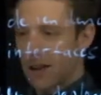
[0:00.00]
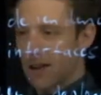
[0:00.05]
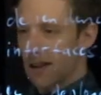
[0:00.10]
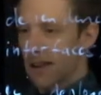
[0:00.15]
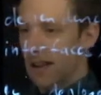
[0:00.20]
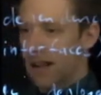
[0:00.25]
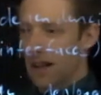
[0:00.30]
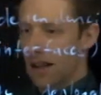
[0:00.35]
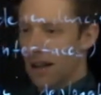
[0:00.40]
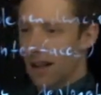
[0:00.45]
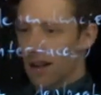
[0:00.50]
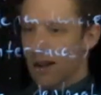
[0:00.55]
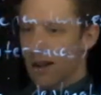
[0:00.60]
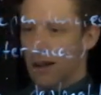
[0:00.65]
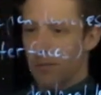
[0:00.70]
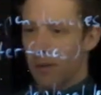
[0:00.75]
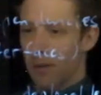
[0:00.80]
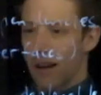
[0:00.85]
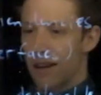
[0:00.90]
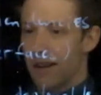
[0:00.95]
C
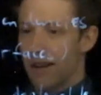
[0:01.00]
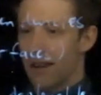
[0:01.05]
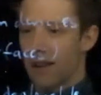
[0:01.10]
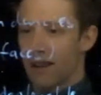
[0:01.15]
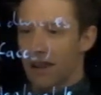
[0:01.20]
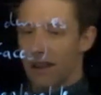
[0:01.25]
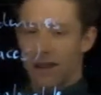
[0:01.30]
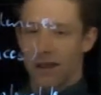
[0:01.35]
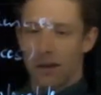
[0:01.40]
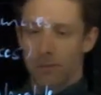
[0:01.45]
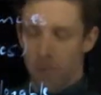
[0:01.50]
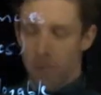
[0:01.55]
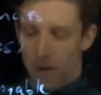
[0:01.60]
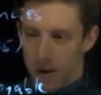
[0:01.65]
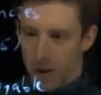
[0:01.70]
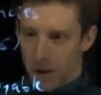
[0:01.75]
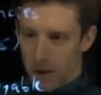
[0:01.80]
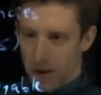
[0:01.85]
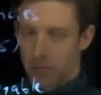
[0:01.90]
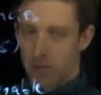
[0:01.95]
independently
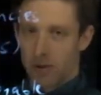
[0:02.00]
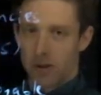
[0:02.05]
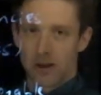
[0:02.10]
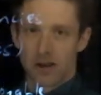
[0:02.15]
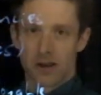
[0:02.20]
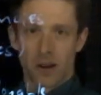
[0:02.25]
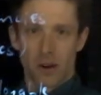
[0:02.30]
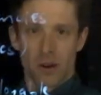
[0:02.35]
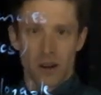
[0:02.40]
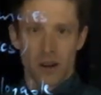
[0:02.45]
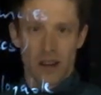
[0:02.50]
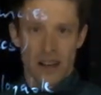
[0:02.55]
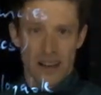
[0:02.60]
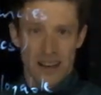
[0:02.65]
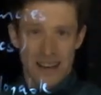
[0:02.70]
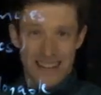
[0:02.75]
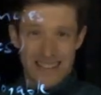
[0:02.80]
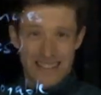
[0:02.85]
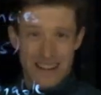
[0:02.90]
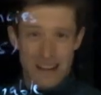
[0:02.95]
deployable. So
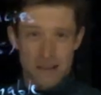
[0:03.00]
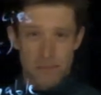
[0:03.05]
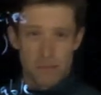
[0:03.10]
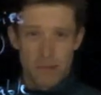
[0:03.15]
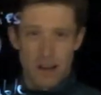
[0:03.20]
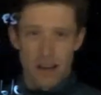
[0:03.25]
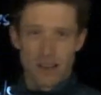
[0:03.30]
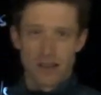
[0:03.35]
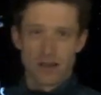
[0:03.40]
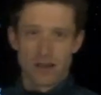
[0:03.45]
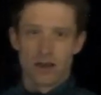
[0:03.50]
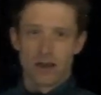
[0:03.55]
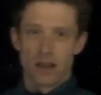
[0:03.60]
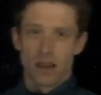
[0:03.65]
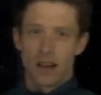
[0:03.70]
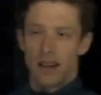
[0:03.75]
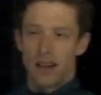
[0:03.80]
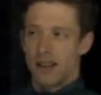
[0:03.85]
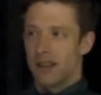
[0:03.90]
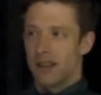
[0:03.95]
that means